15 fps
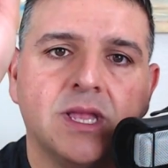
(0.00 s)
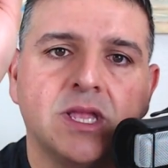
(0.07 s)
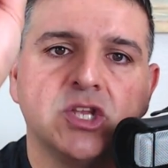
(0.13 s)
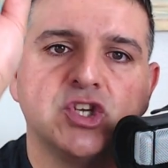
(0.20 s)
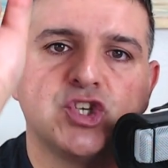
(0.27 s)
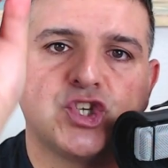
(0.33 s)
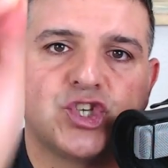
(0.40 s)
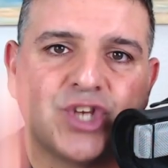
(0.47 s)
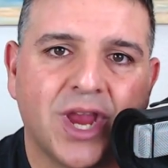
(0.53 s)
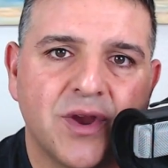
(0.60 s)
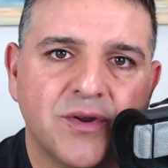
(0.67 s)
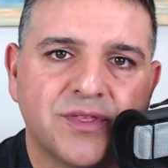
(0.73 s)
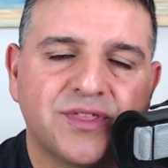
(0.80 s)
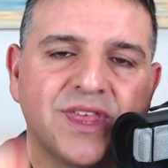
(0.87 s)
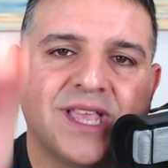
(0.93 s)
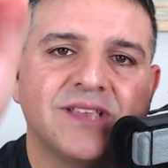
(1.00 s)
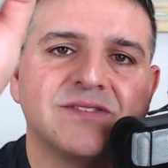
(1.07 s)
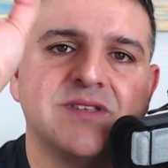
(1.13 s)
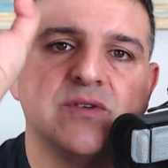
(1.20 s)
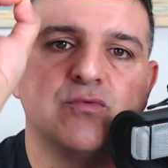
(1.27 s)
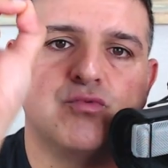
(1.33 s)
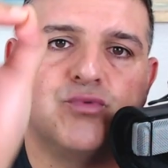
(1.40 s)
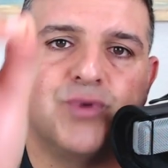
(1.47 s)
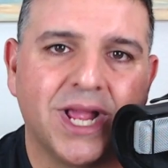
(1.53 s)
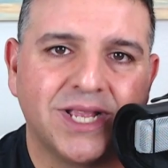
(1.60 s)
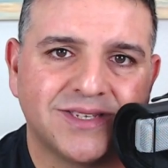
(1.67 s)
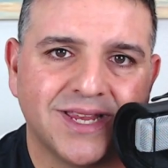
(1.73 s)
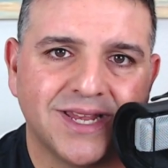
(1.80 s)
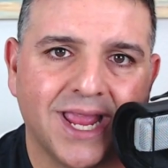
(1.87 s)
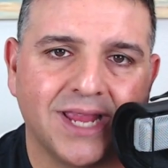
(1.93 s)
share things that
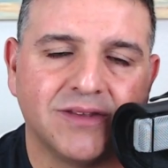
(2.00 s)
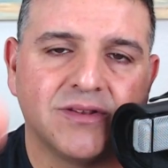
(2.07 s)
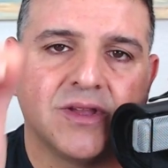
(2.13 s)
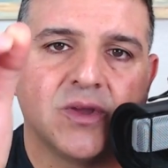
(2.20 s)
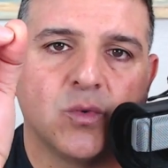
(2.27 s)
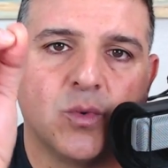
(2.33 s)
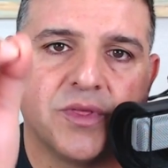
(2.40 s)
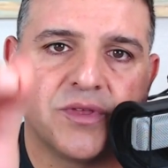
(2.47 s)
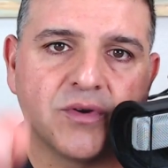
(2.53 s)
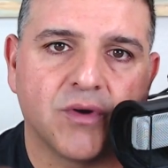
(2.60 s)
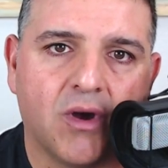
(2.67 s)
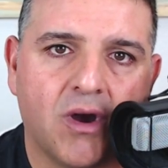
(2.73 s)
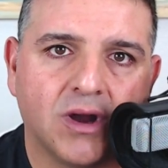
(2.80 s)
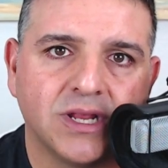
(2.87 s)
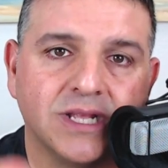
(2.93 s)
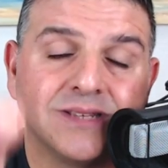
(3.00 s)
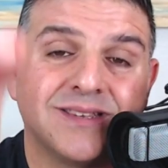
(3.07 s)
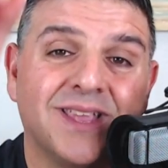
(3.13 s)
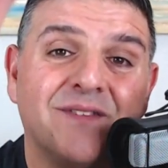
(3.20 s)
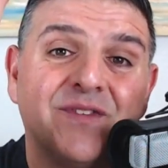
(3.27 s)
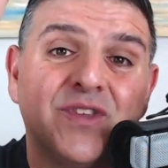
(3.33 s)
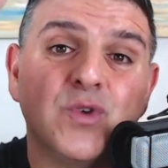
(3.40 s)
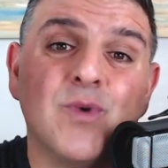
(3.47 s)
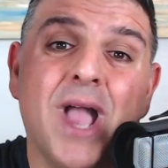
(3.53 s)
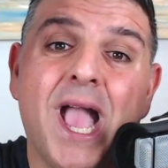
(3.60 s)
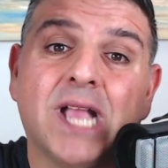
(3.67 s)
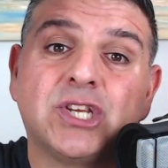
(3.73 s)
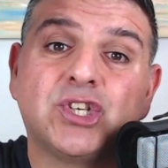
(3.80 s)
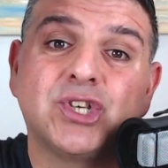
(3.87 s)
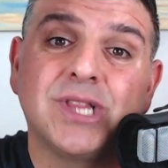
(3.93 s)
resonate with your audience, if you
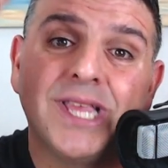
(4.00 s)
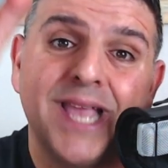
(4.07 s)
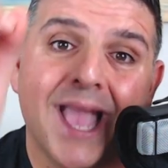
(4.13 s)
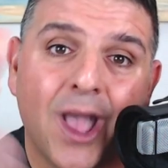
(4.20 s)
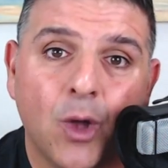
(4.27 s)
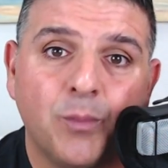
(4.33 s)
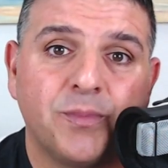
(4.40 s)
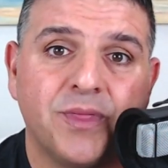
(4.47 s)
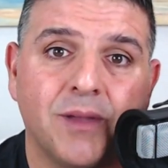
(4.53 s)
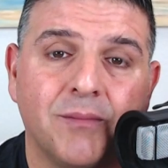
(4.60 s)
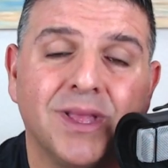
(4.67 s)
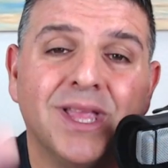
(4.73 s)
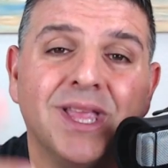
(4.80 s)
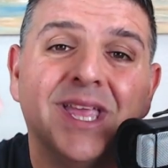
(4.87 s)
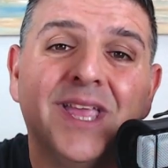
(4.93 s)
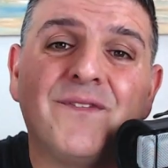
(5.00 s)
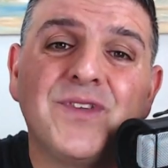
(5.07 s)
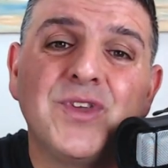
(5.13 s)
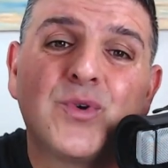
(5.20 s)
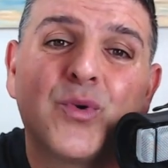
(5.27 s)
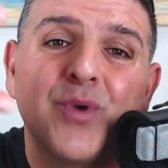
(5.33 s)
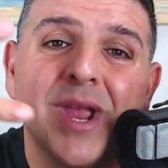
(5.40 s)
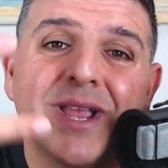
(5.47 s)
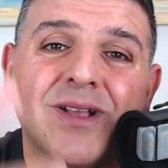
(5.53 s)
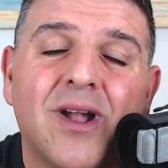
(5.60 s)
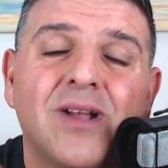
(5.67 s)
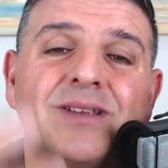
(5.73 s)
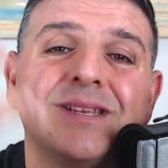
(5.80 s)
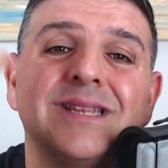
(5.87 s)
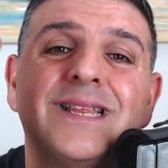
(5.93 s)
actually help them, if you create
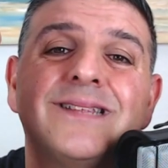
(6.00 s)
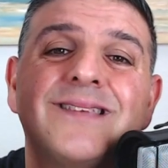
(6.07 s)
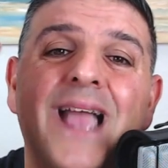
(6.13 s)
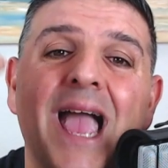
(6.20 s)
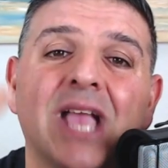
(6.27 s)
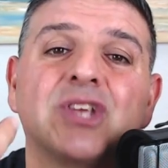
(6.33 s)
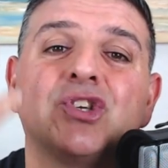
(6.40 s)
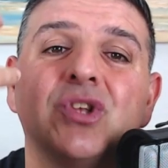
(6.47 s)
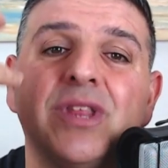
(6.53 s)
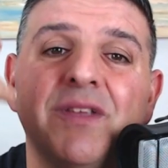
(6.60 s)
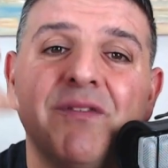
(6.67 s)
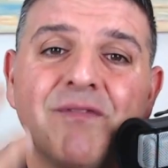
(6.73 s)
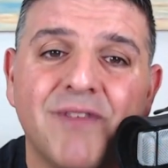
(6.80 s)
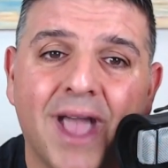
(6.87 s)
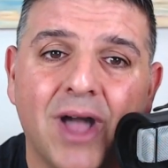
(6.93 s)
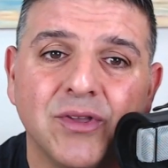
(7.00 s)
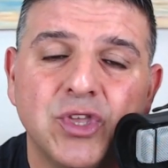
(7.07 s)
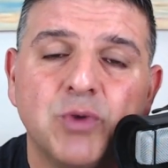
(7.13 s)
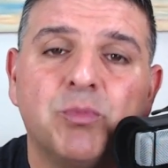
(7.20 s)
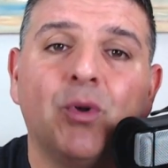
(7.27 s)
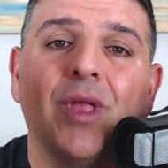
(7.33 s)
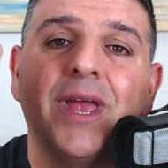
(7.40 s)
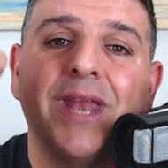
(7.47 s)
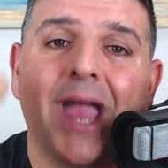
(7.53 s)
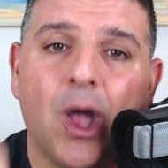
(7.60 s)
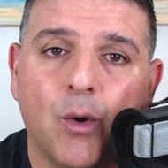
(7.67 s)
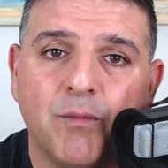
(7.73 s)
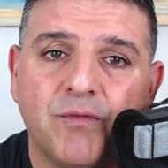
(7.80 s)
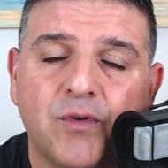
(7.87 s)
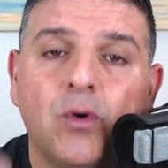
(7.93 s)
content that's actually valuable and
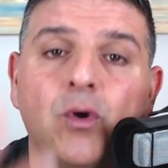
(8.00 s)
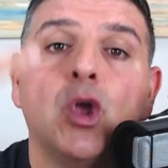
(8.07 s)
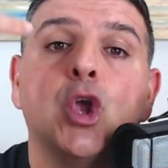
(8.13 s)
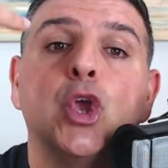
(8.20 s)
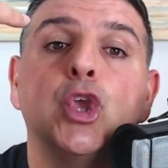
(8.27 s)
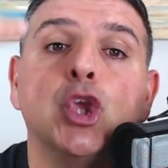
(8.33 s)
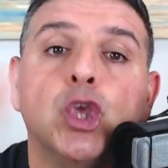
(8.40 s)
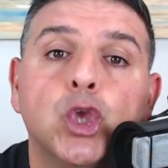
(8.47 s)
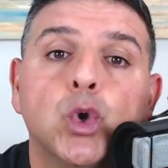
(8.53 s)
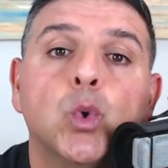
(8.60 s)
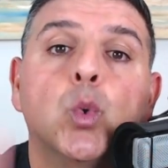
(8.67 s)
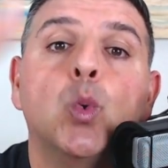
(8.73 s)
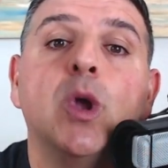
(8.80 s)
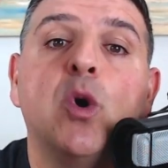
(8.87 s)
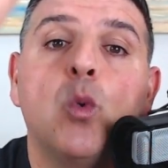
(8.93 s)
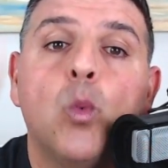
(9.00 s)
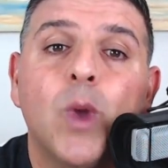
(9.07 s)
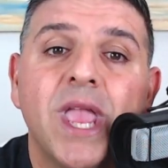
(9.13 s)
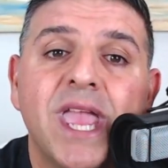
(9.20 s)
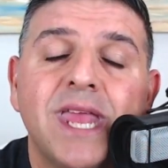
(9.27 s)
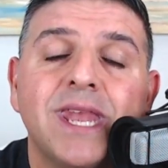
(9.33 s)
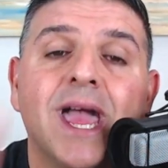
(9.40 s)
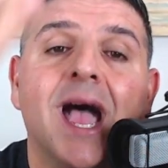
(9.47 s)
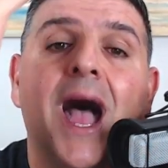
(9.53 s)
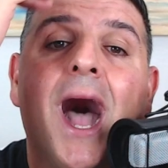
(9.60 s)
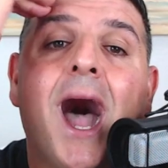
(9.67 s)
helpful, you will win.